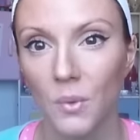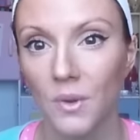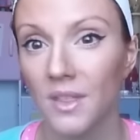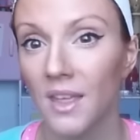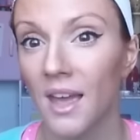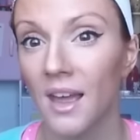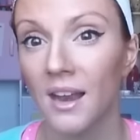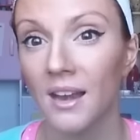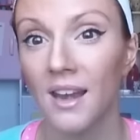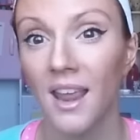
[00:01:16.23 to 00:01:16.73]

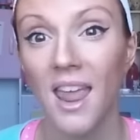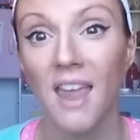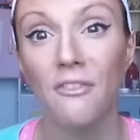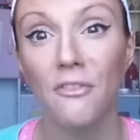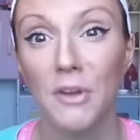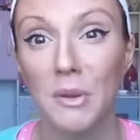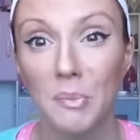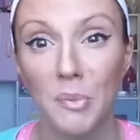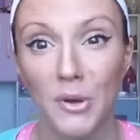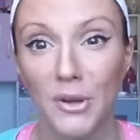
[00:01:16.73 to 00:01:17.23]
without
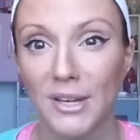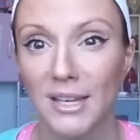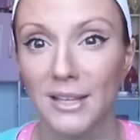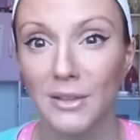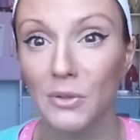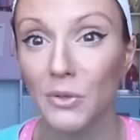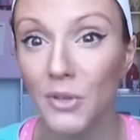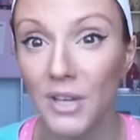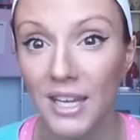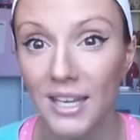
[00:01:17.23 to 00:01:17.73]

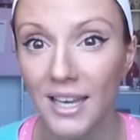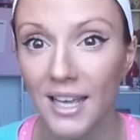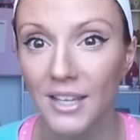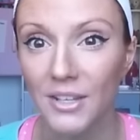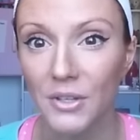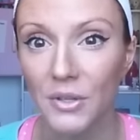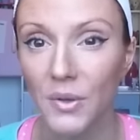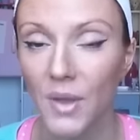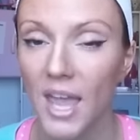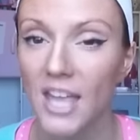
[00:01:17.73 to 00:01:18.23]
everybody looking
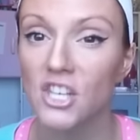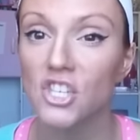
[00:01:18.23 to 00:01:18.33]
at you